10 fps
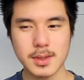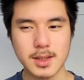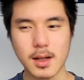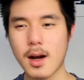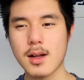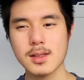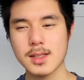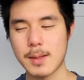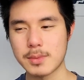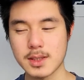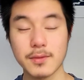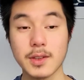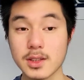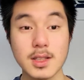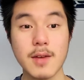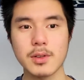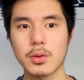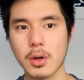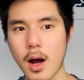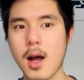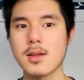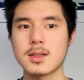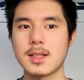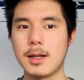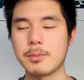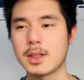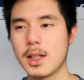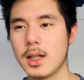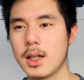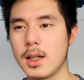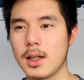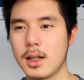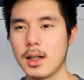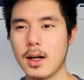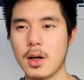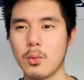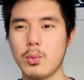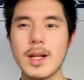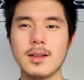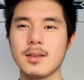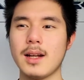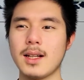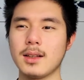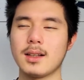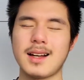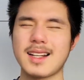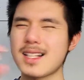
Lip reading: is a concept, is a philosophical concept written and I